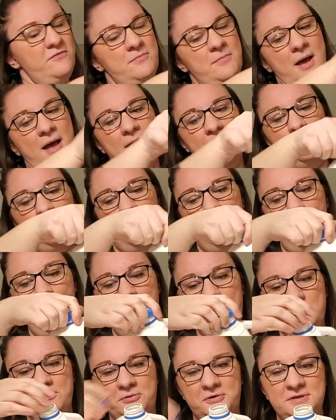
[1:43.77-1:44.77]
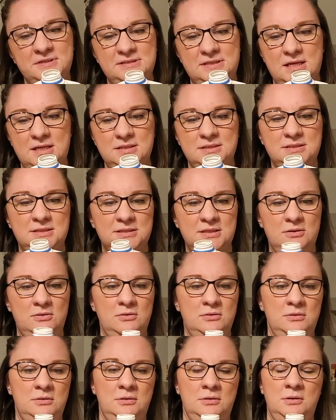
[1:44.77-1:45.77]
my 1%
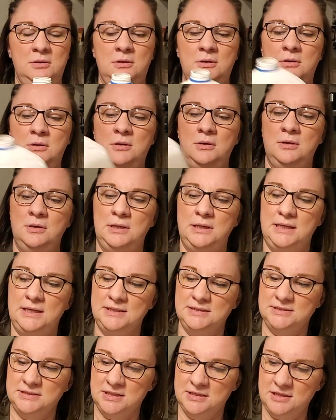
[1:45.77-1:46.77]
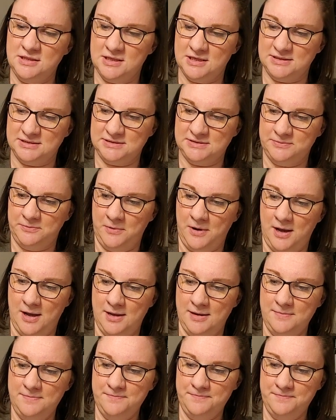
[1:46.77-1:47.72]
into this one.